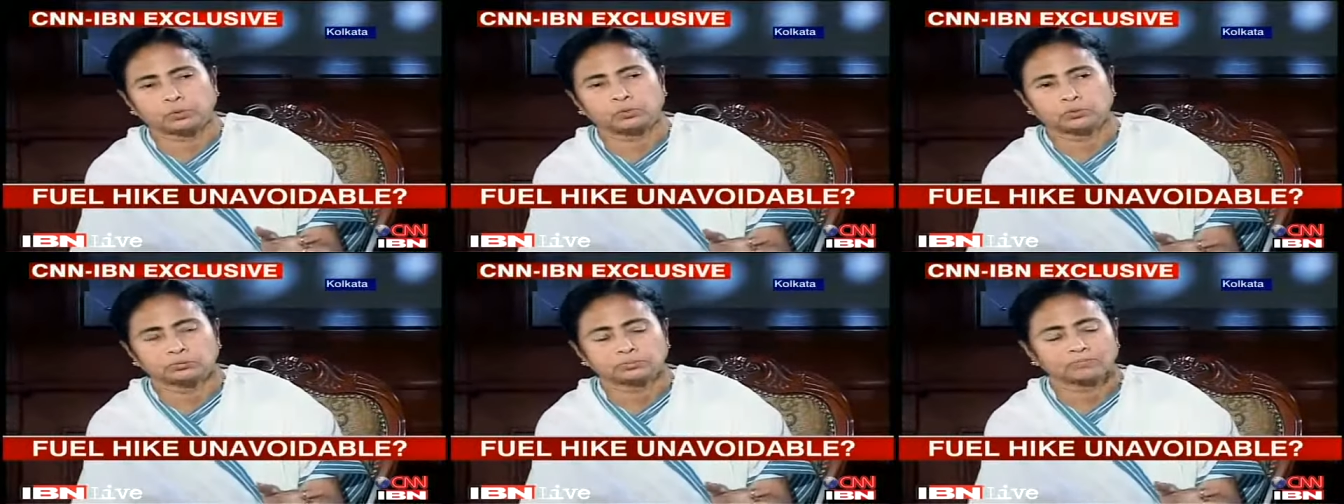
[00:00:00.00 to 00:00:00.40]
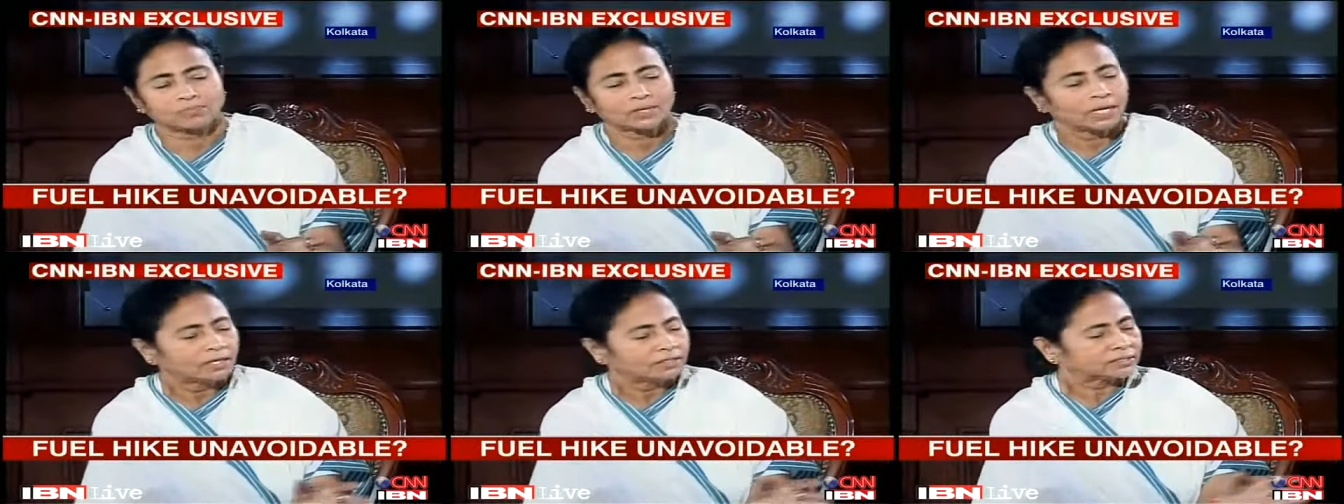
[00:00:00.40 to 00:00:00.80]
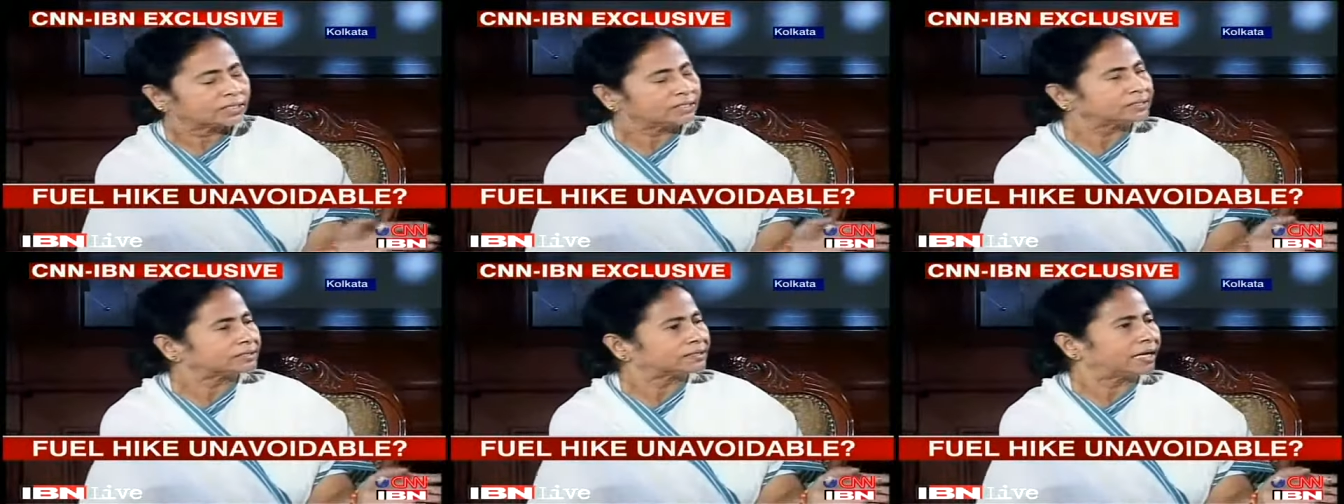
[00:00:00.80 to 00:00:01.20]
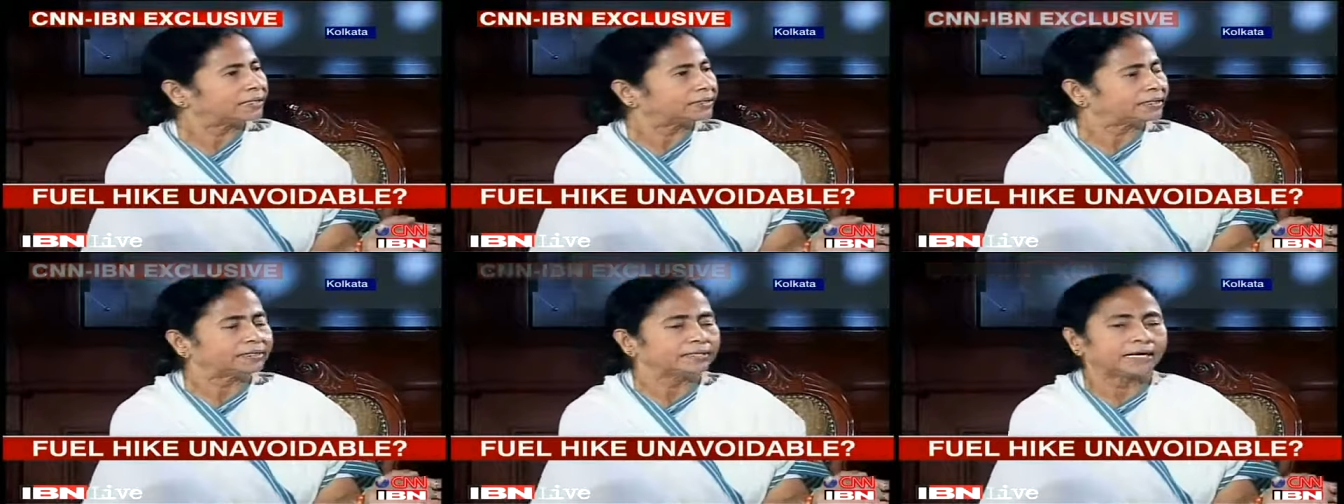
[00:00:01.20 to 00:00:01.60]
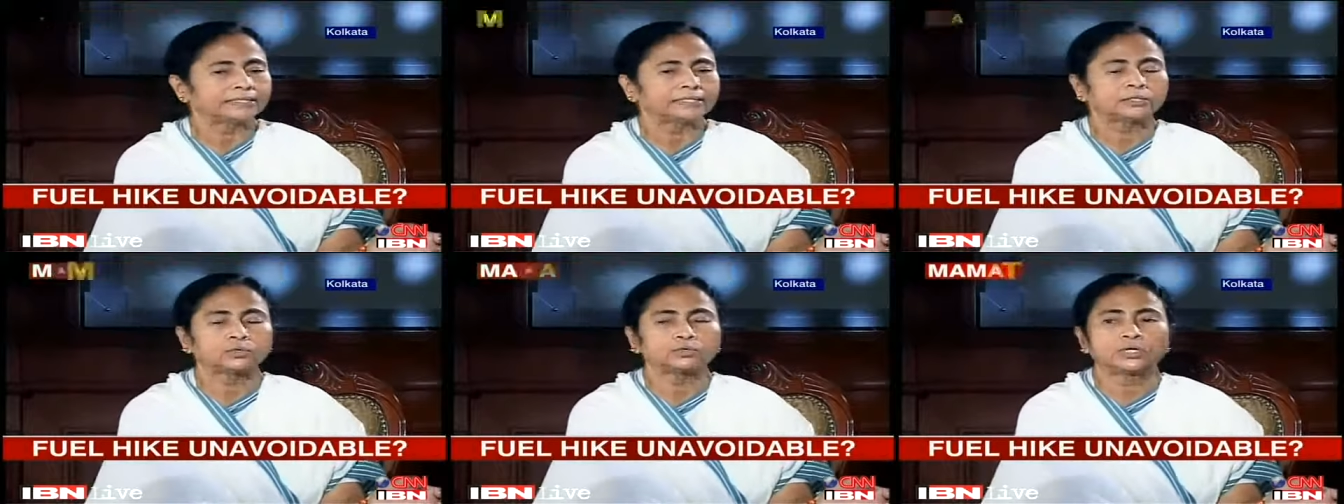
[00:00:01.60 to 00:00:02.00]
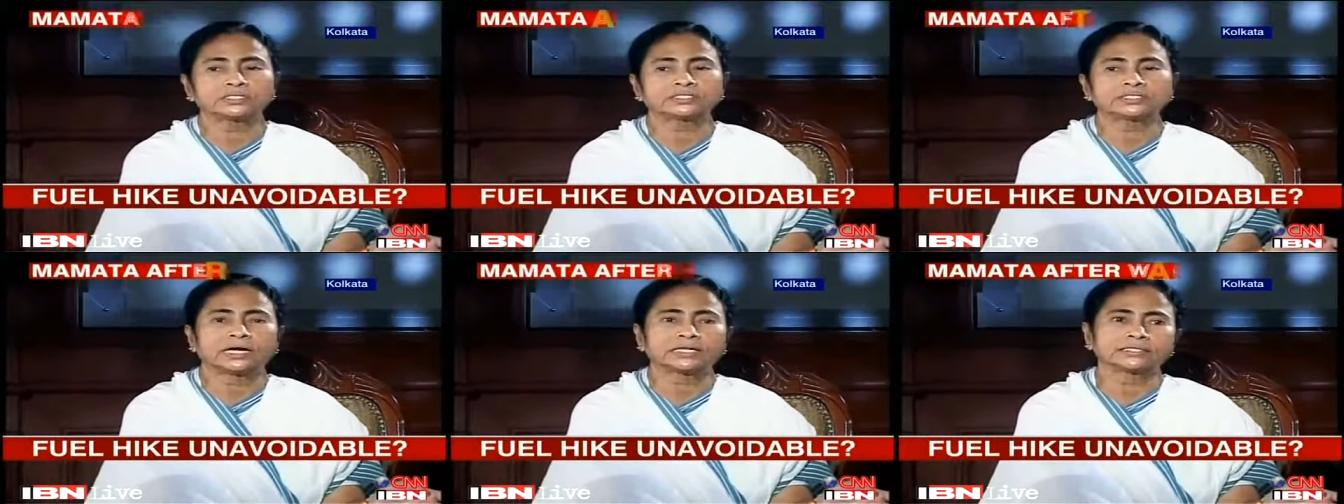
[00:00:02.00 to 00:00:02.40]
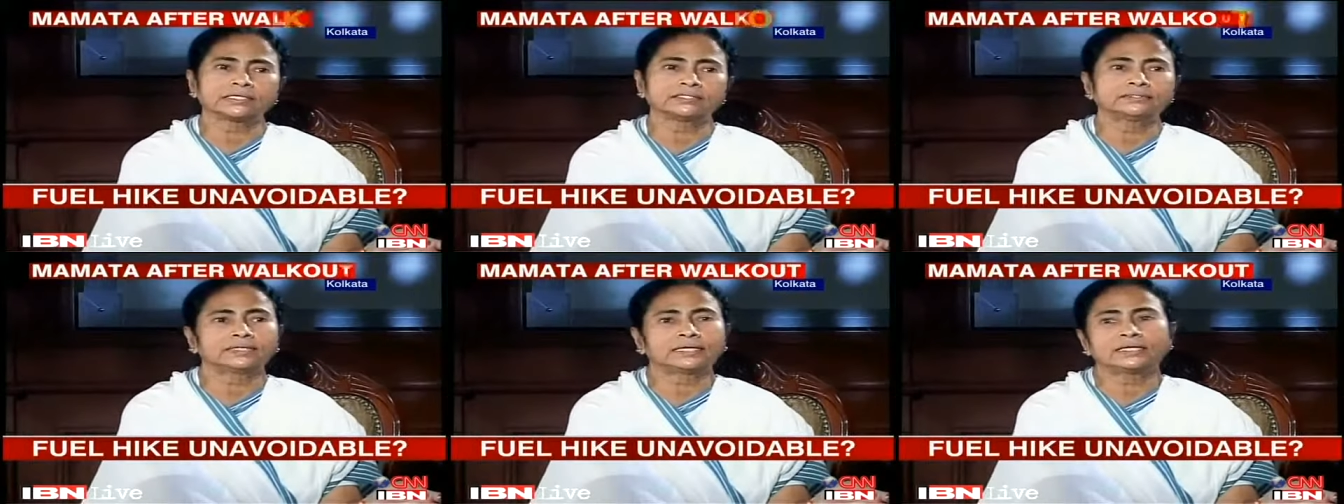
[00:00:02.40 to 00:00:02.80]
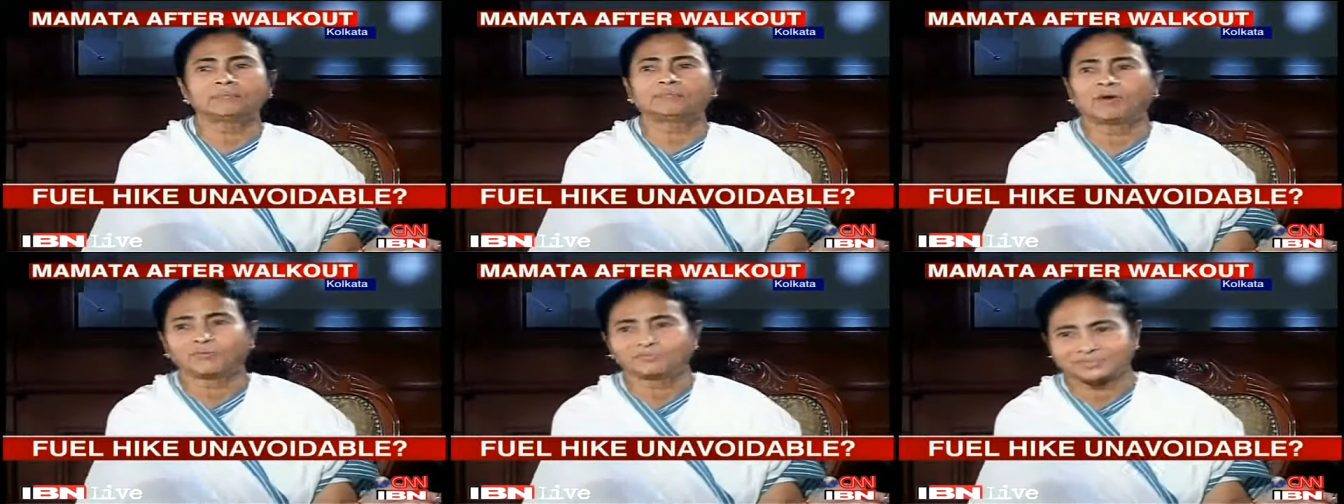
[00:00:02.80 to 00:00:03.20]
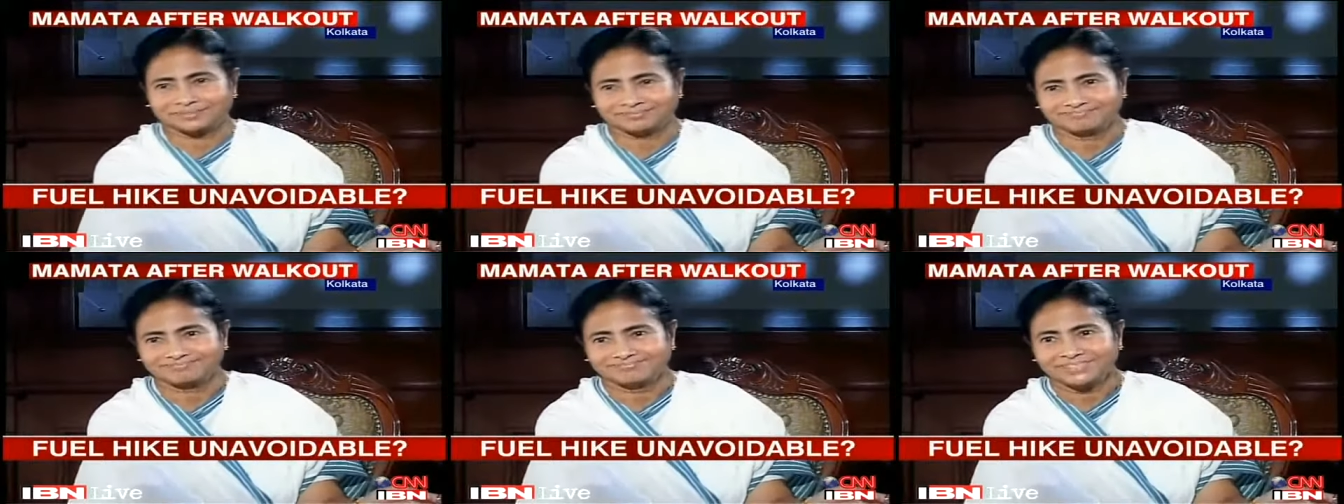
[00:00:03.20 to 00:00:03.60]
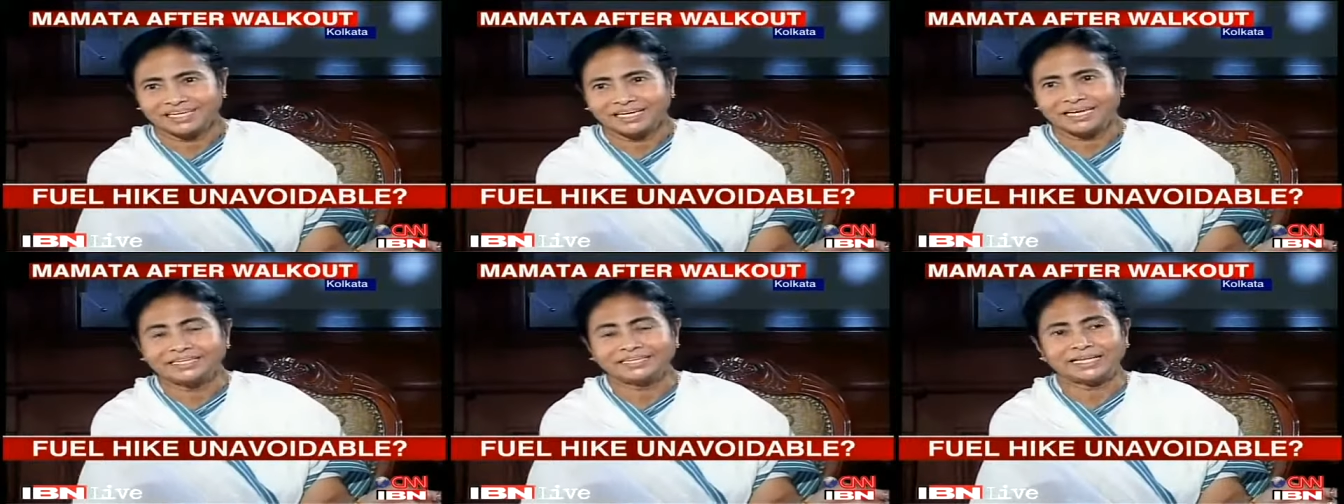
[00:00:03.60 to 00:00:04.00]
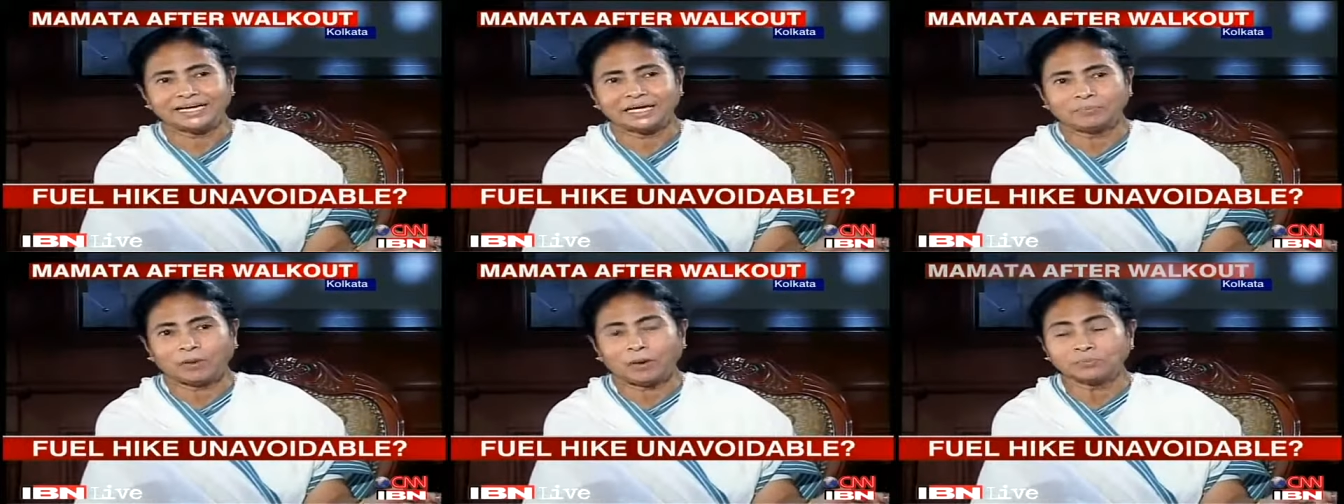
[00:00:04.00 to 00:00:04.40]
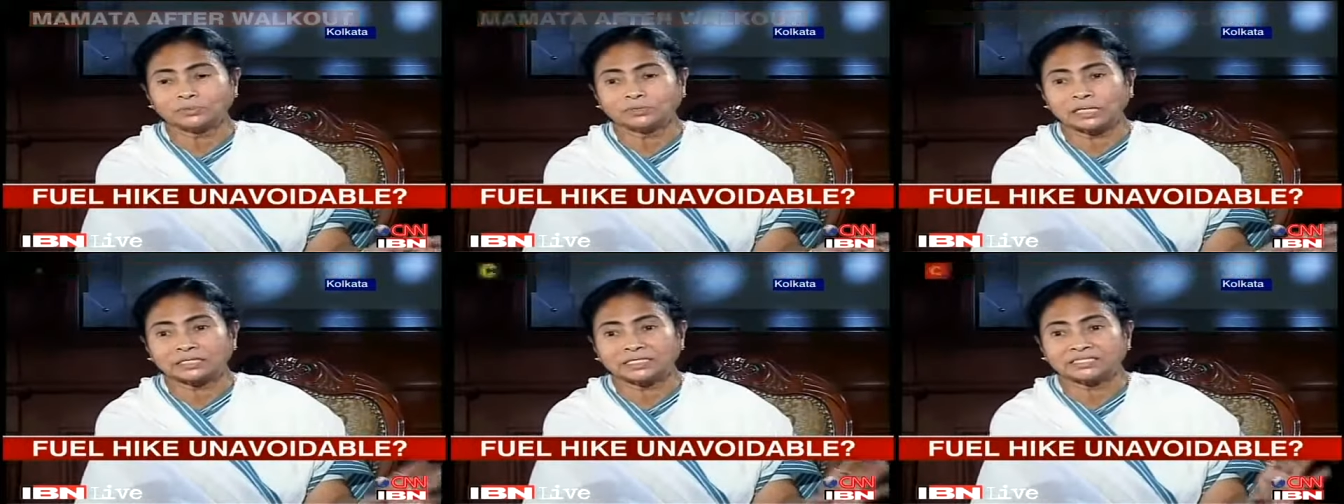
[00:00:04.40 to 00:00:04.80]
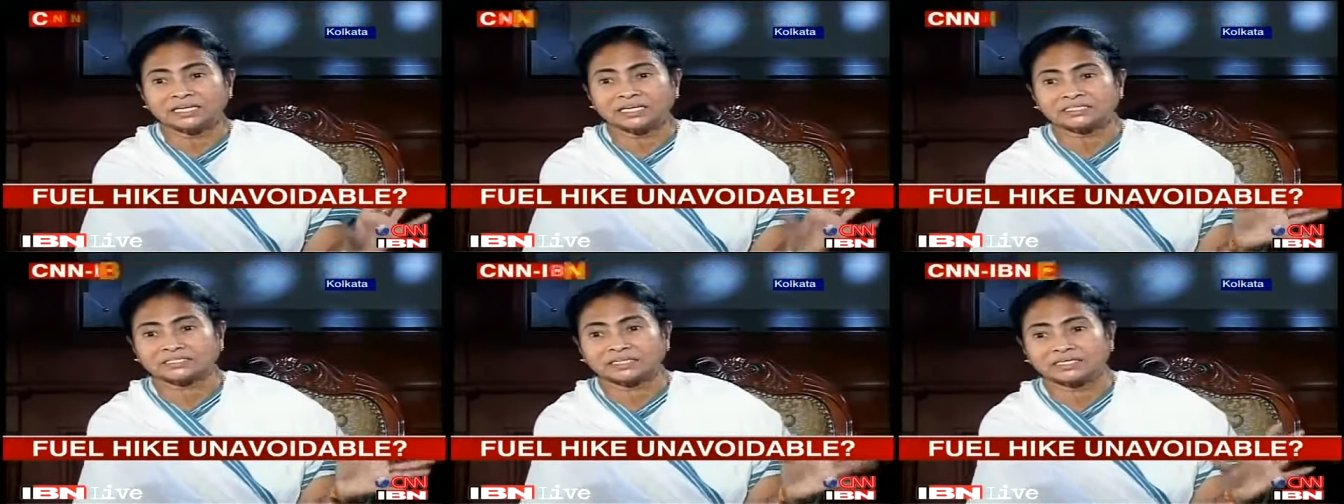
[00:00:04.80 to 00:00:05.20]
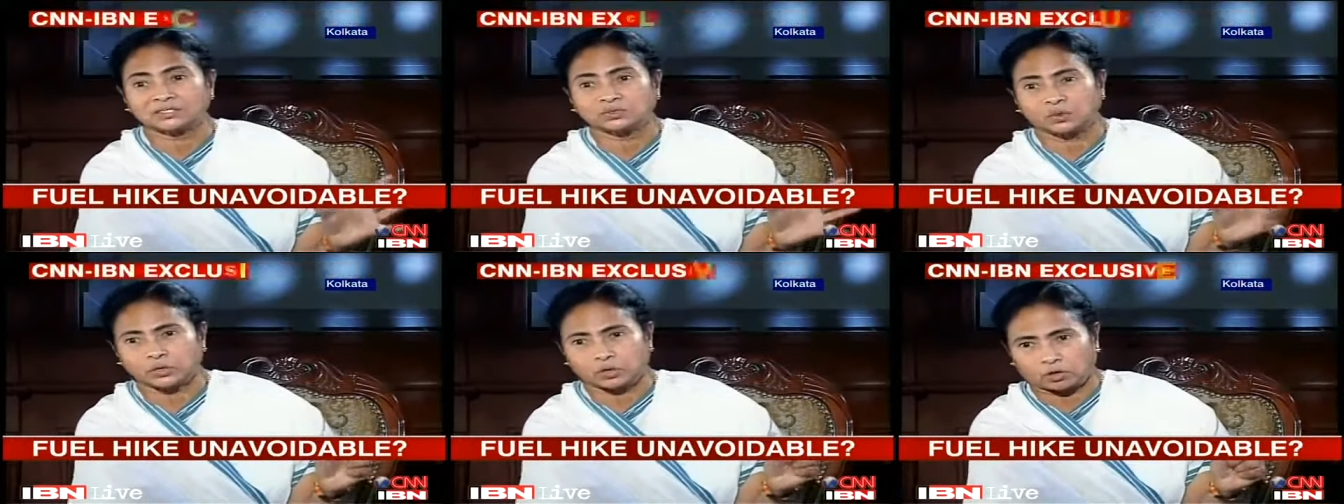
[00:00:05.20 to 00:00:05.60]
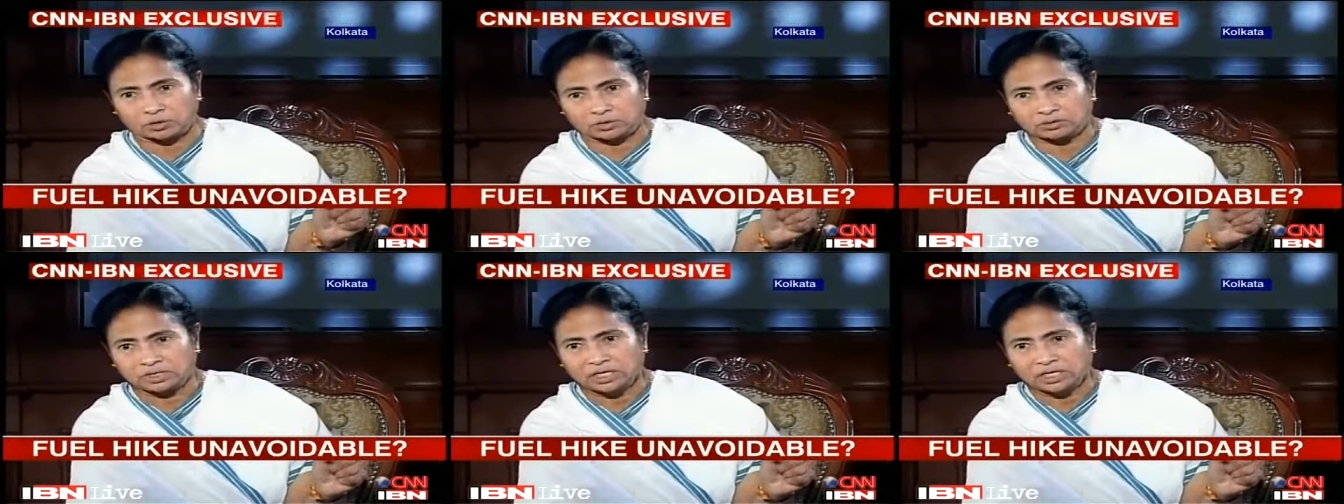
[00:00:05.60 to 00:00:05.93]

to you. Since 1992 they started the reforms. In the reforms, the disaster is going on.